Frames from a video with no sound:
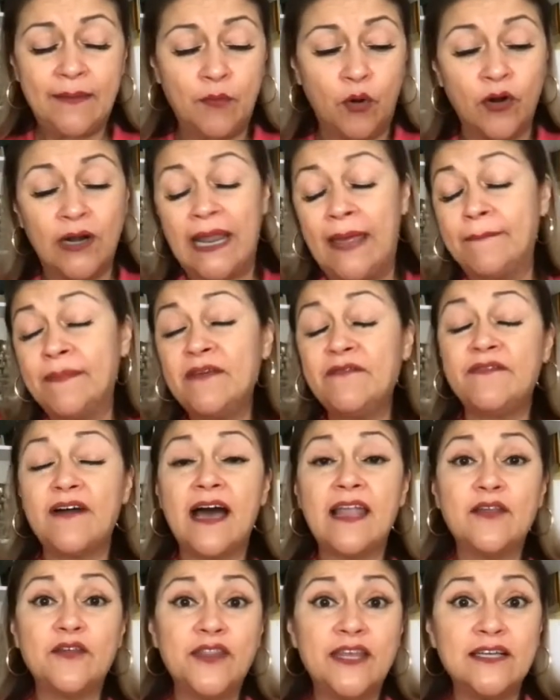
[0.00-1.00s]
or let me
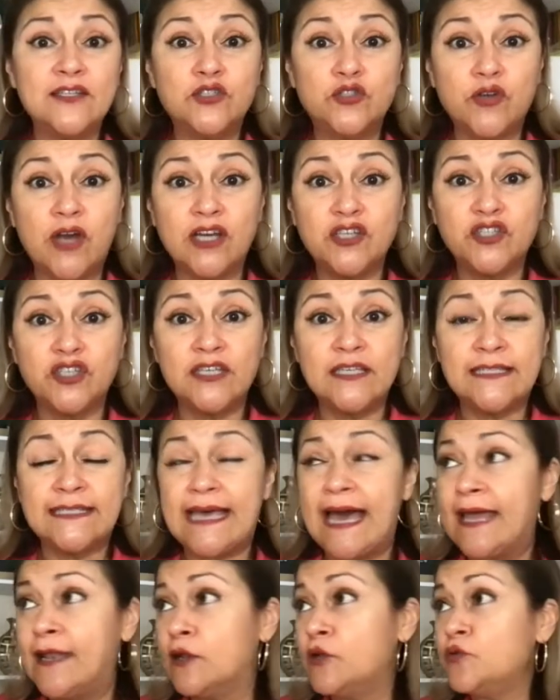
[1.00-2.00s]
follow the instructions
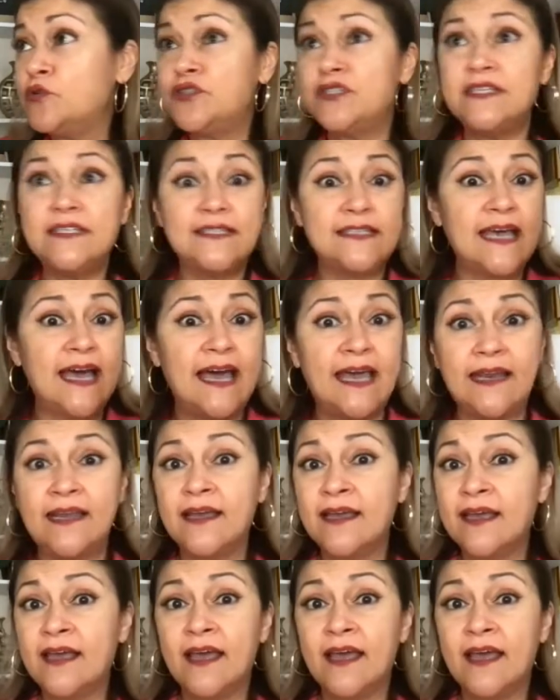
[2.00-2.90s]
that Lucy said,